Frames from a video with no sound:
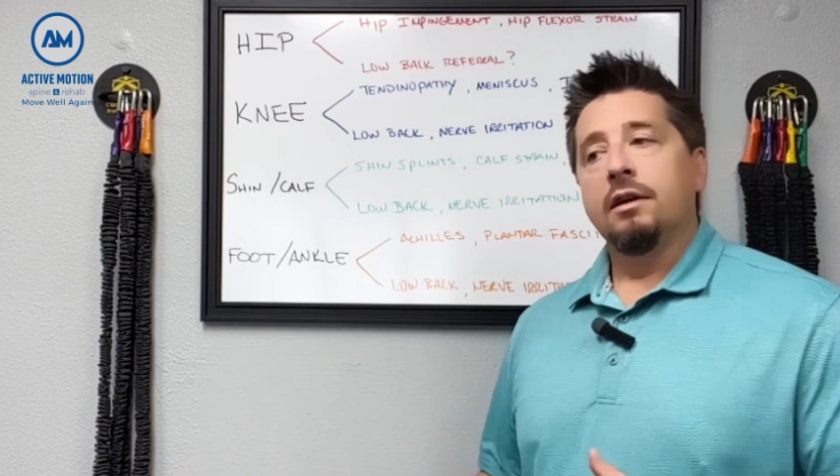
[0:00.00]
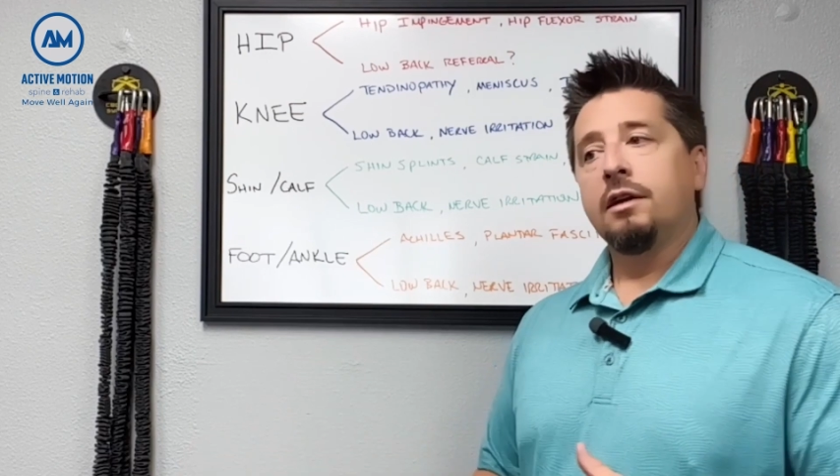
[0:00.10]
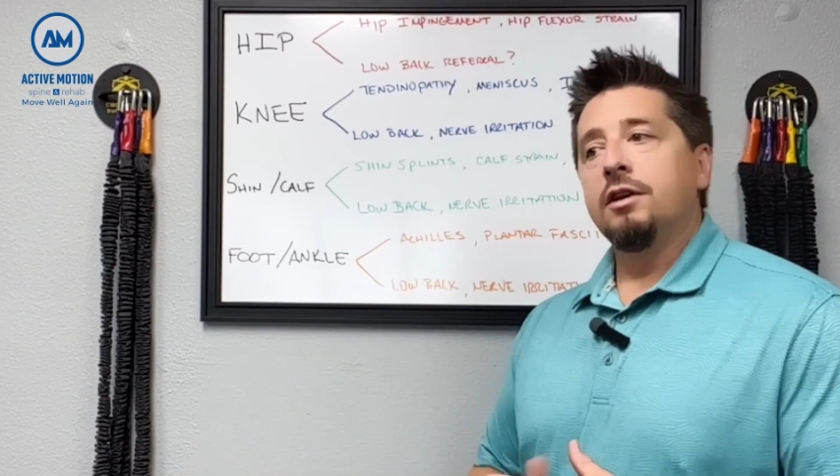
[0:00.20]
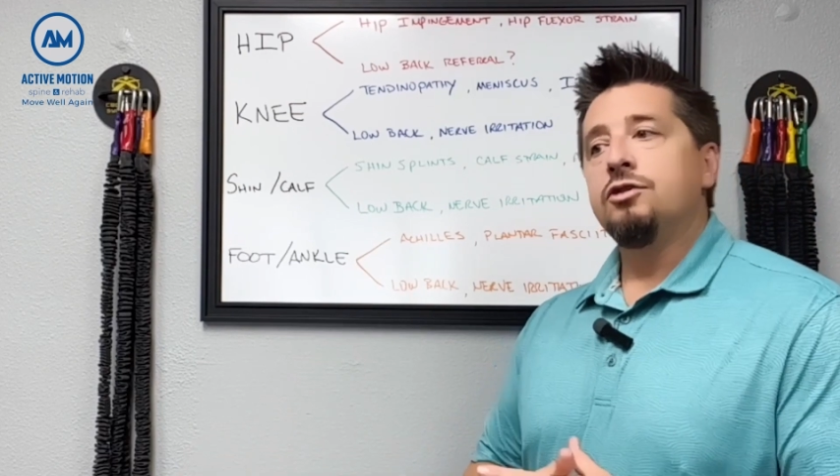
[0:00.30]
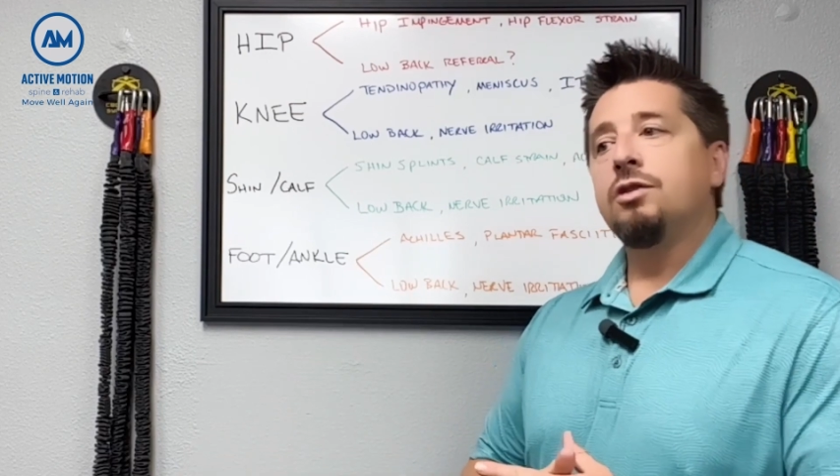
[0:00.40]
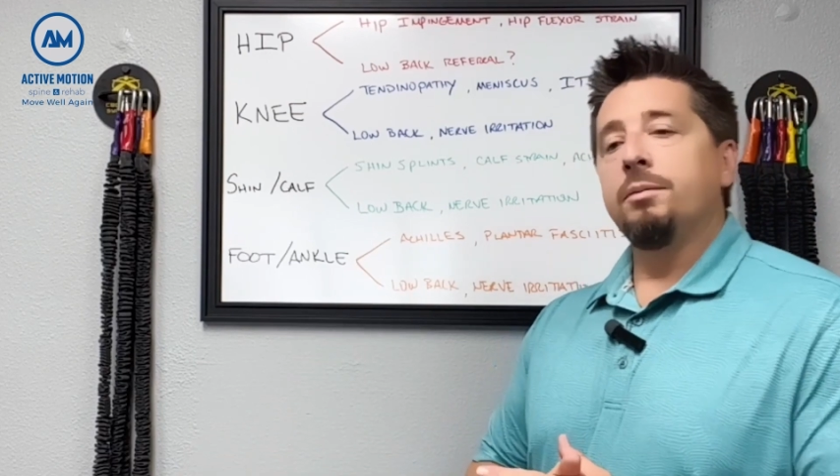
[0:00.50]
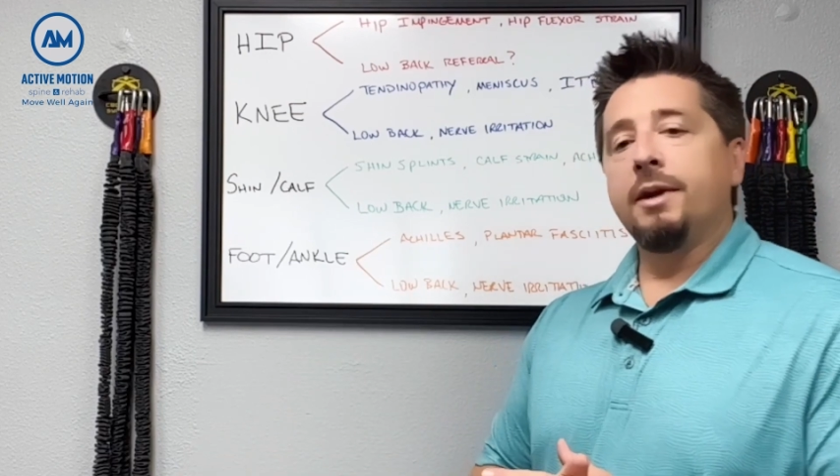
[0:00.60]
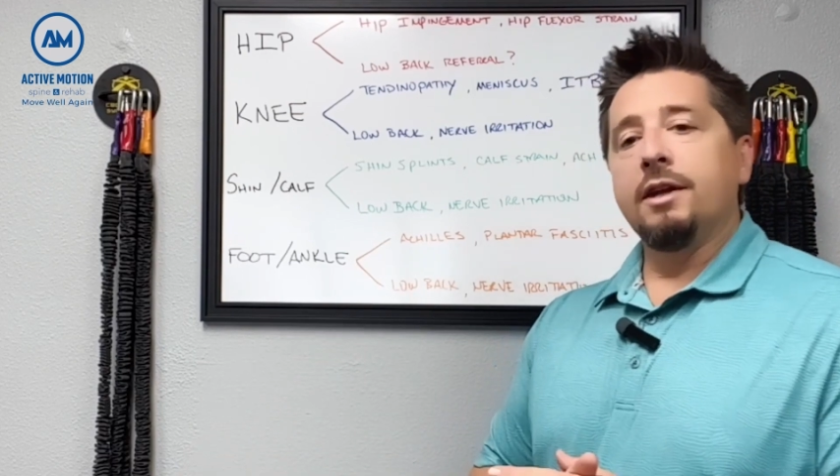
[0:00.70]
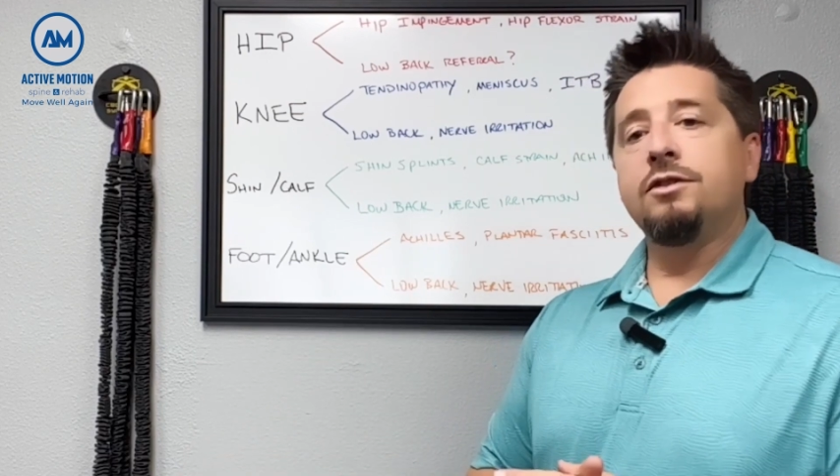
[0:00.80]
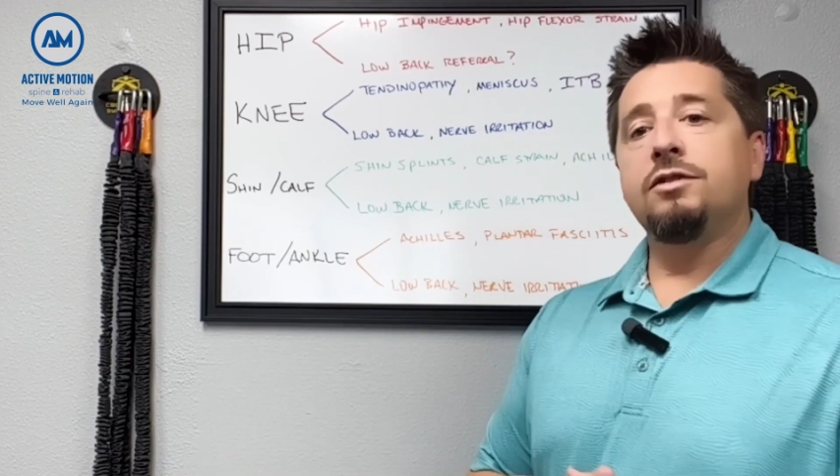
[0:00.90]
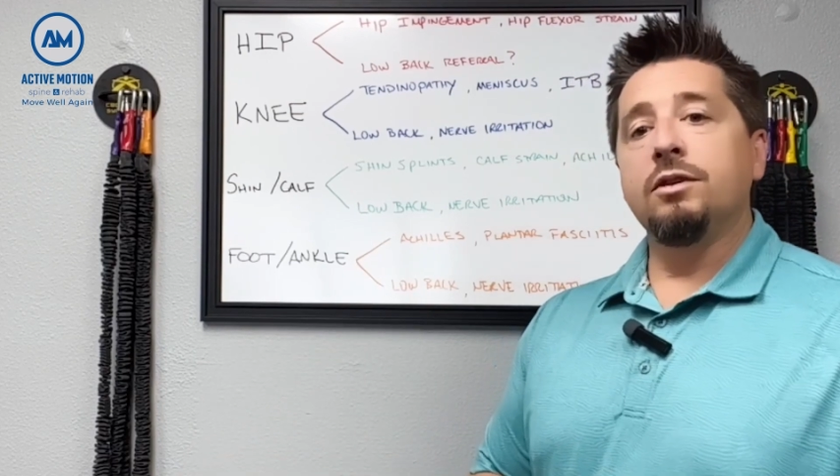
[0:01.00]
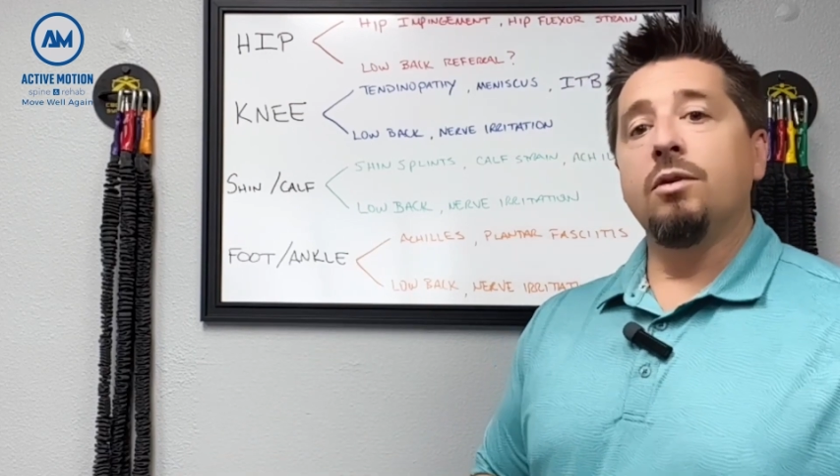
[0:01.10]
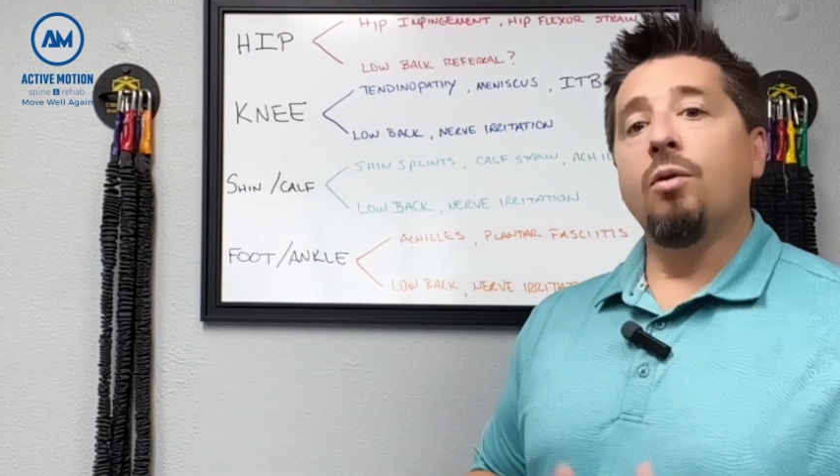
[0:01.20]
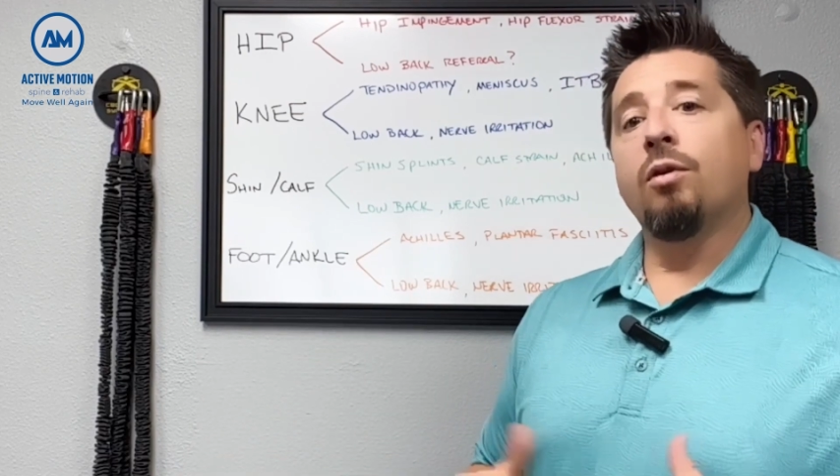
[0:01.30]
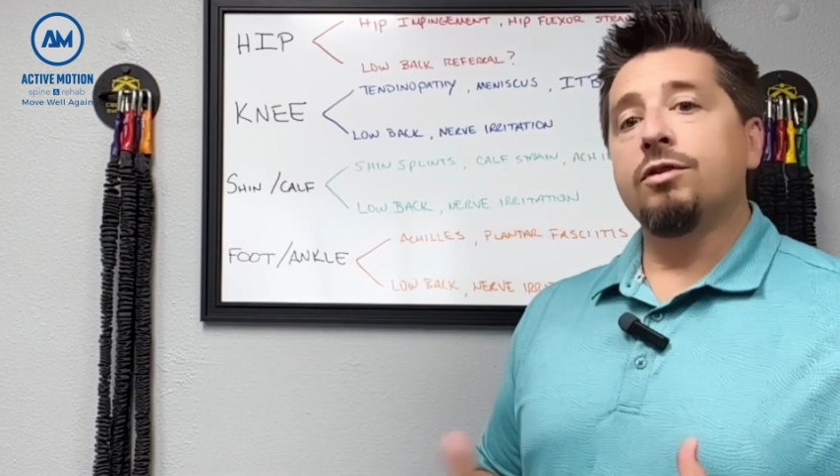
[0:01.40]
contributed to
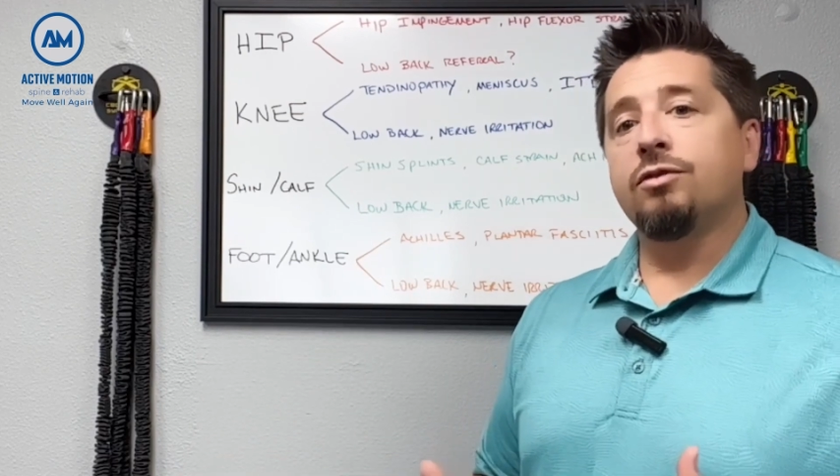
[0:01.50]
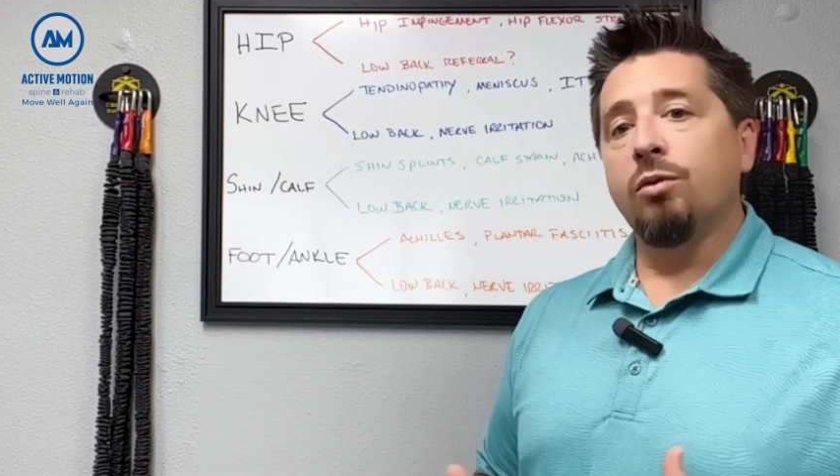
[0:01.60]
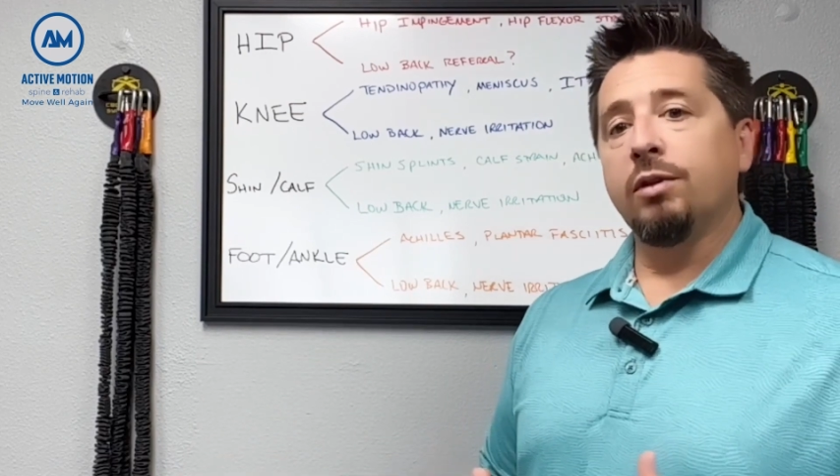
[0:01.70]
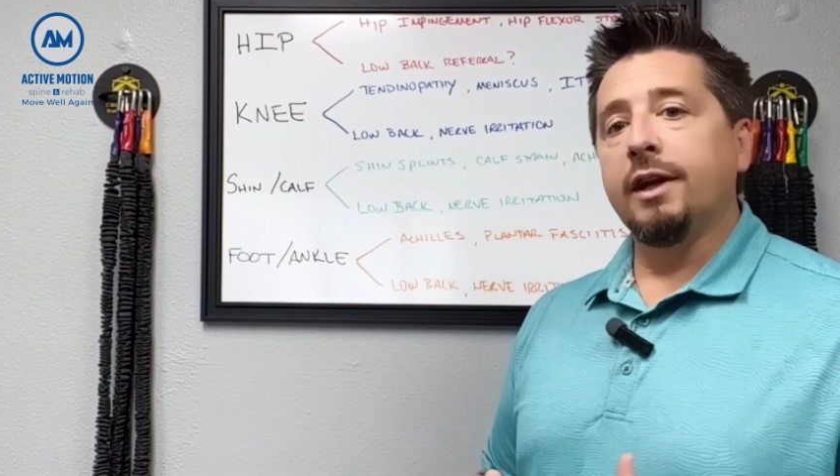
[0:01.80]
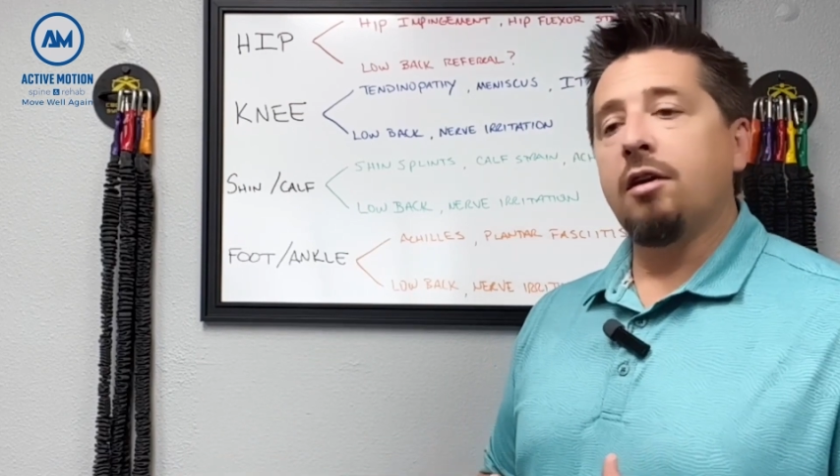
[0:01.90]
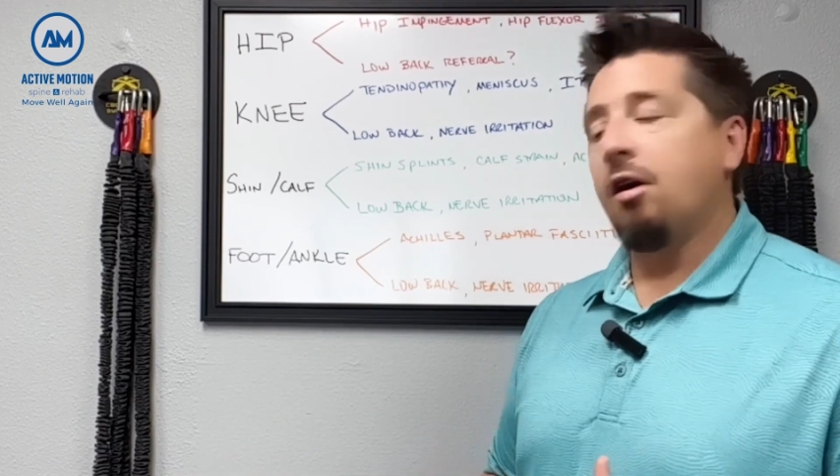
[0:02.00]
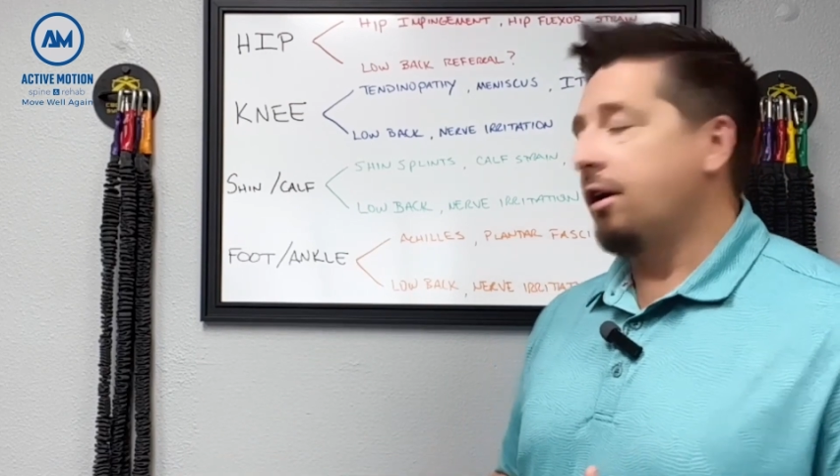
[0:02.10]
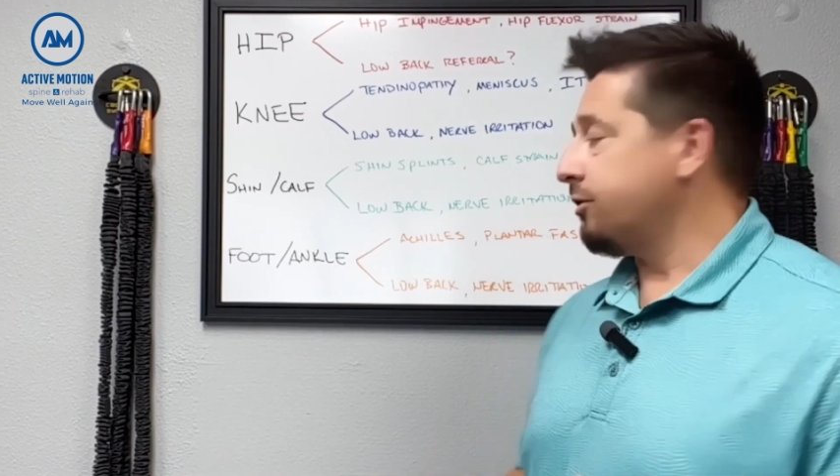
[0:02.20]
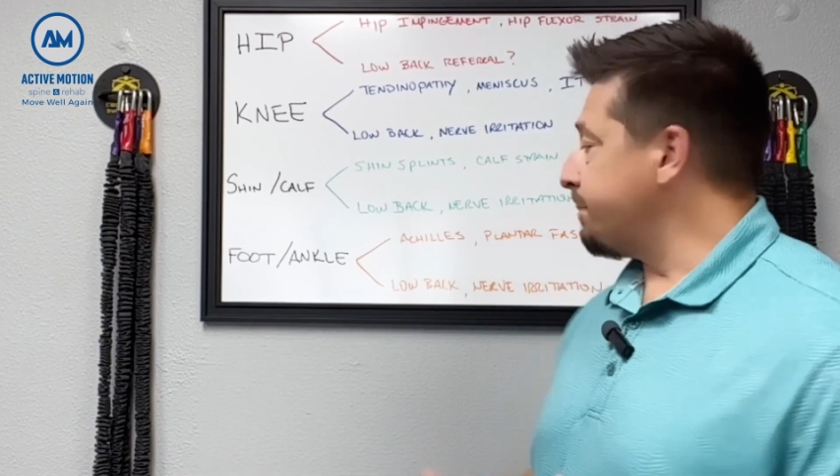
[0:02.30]
or solely caused